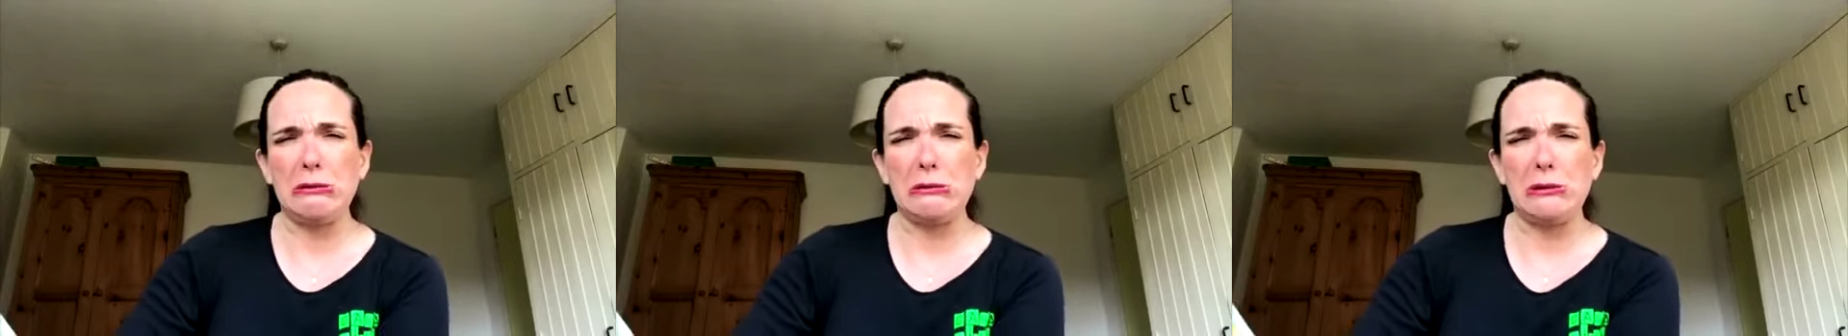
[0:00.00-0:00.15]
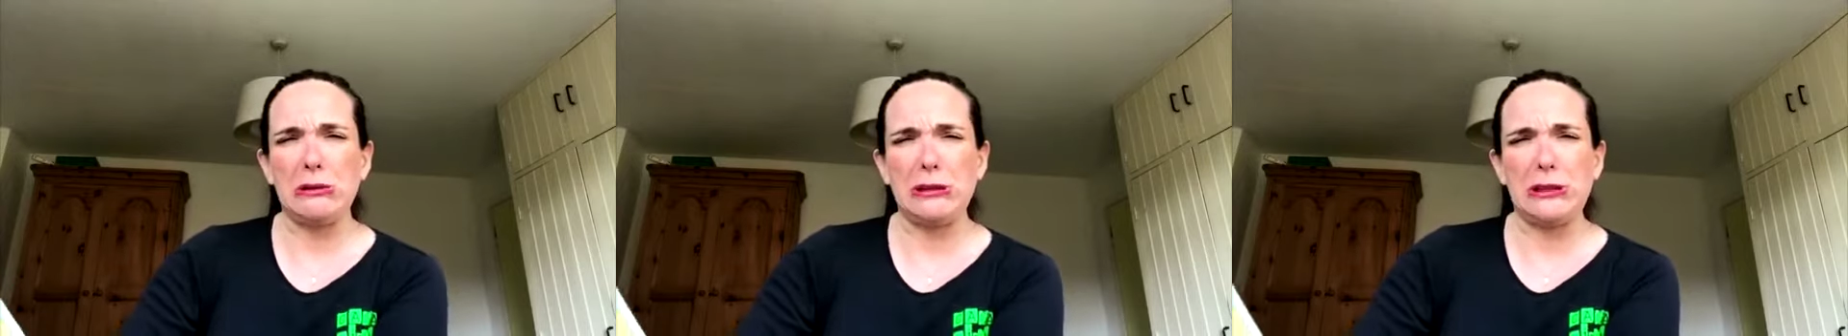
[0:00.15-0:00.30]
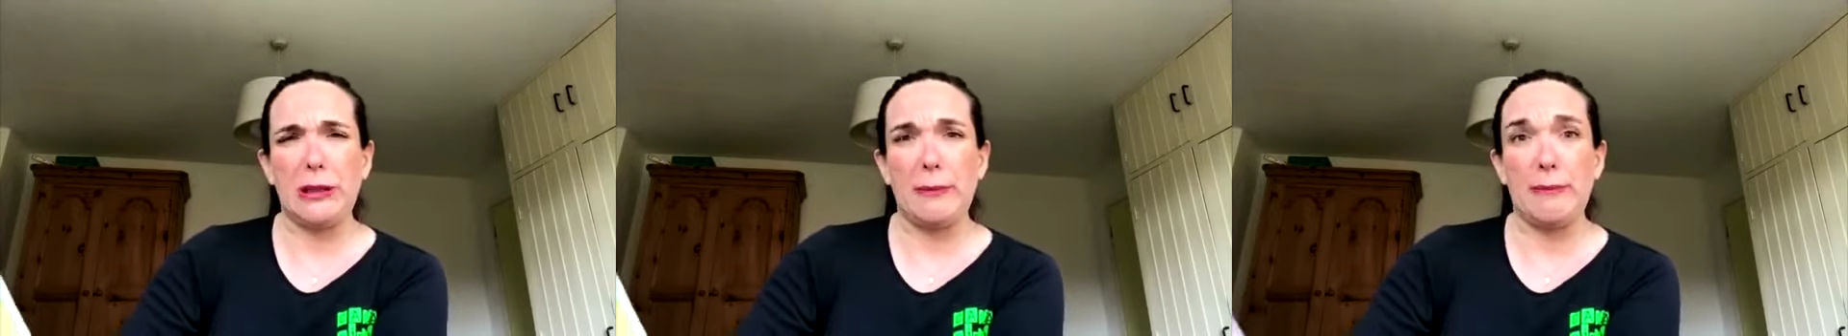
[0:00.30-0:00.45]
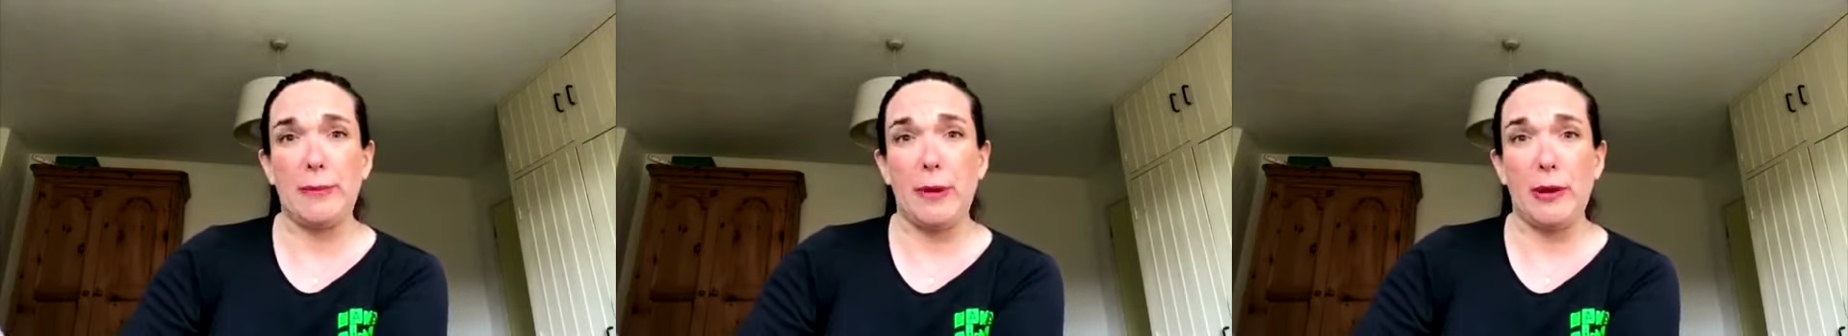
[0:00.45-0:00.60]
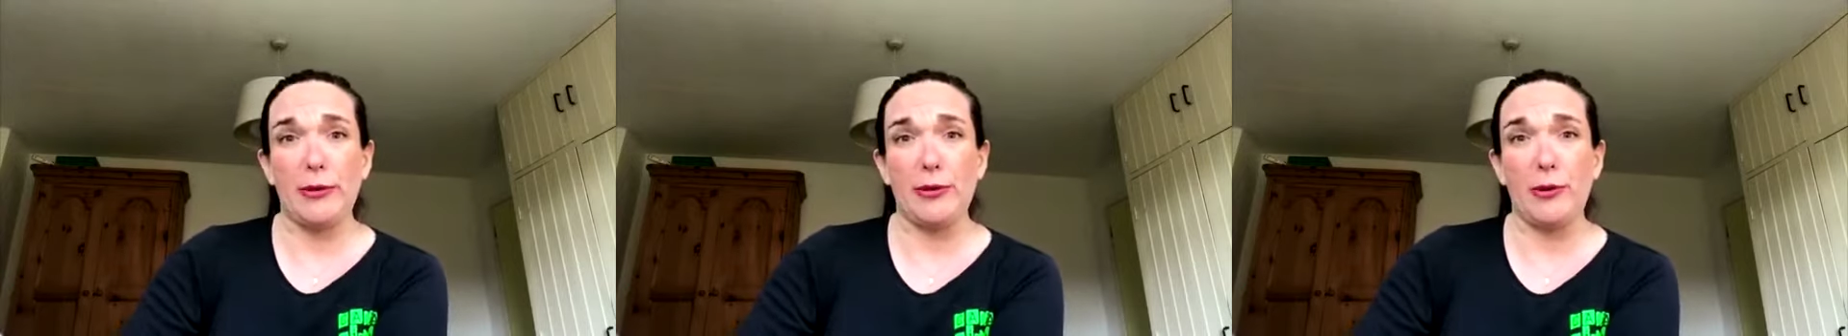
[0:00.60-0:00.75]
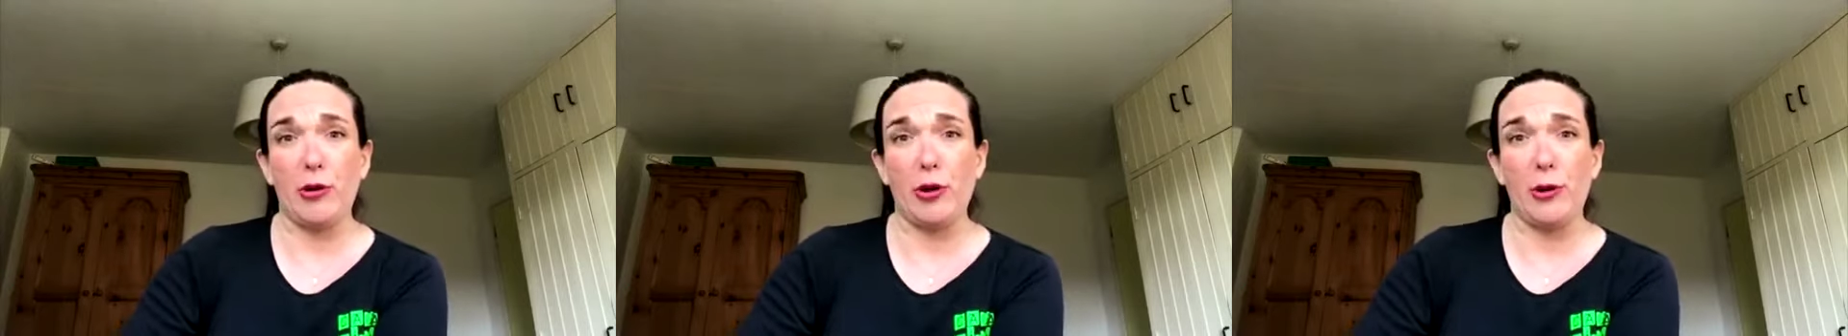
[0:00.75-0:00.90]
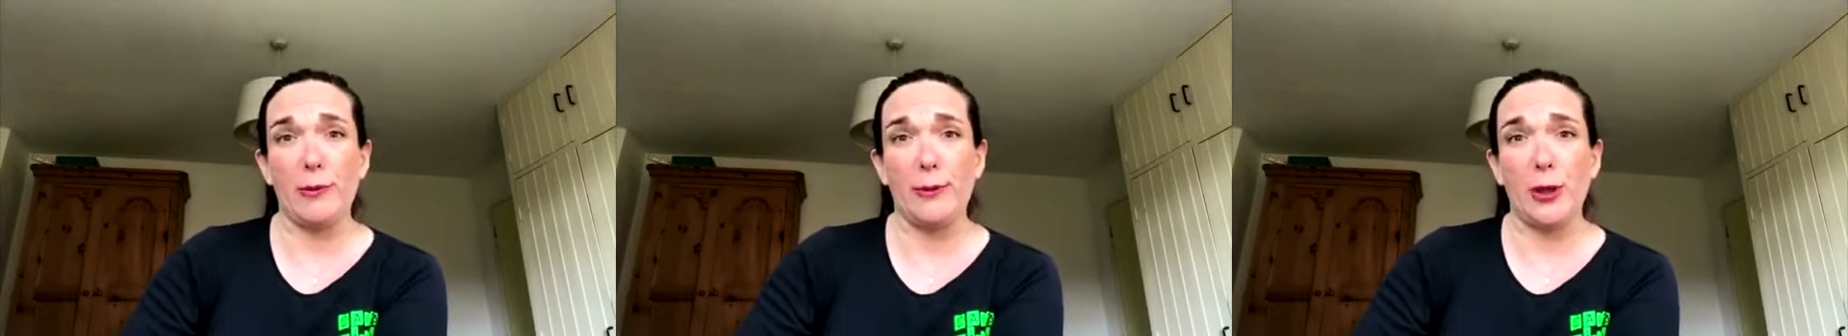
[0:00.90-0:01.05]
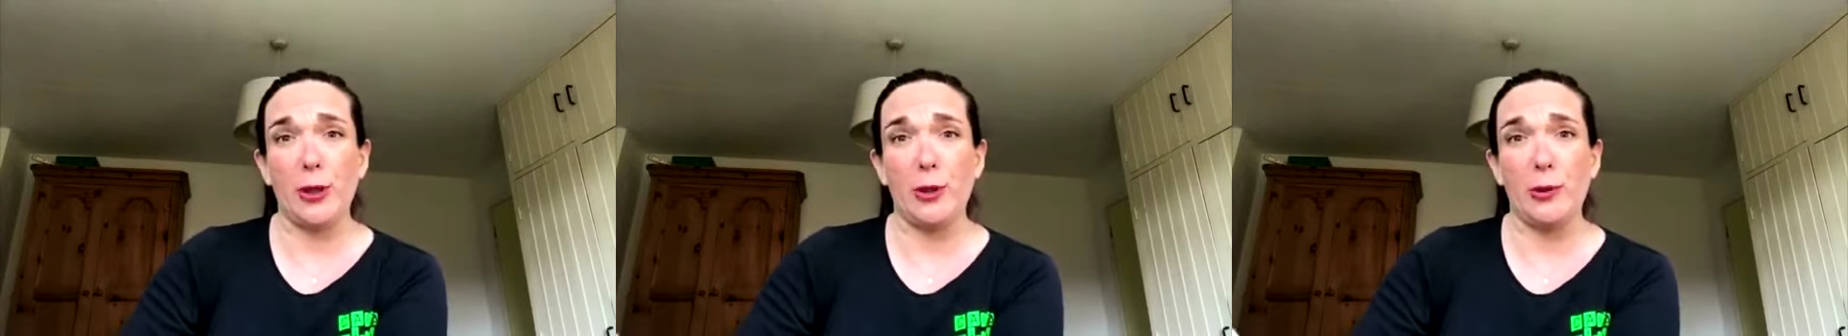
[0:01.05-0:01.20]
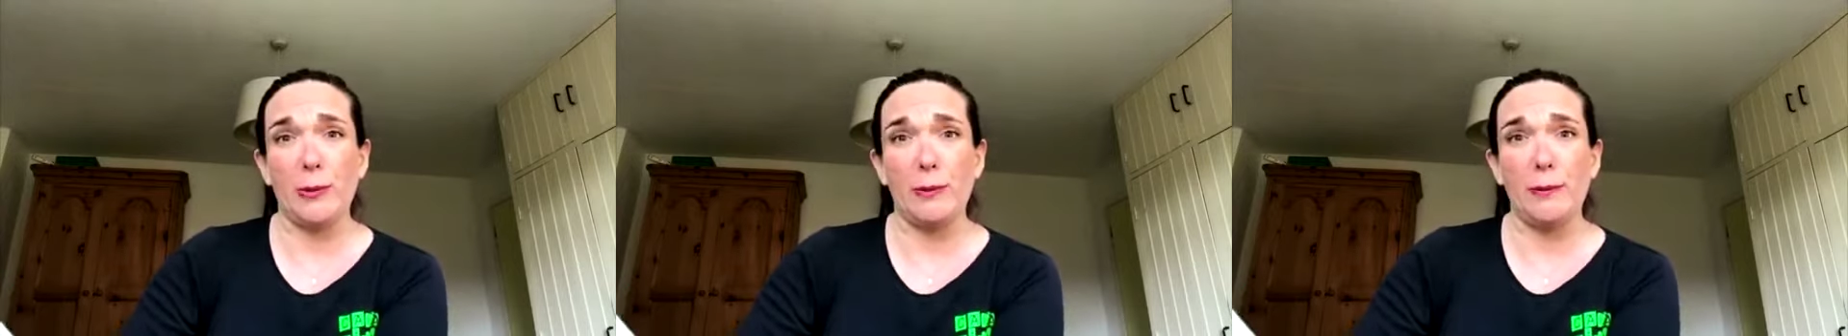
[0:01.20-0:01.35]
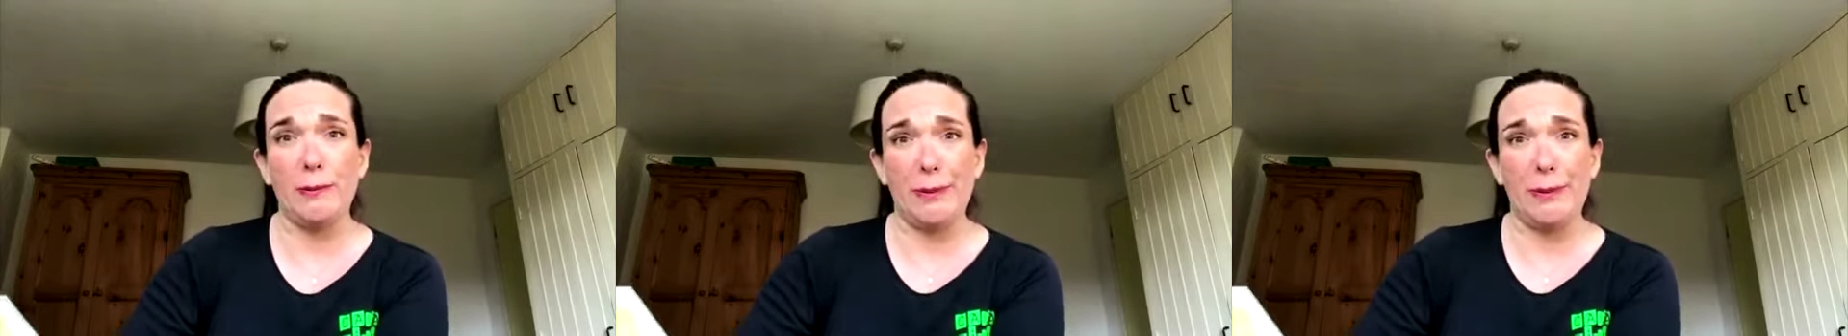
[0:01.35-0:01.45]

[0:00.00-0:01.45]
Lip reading: said Bartholomew,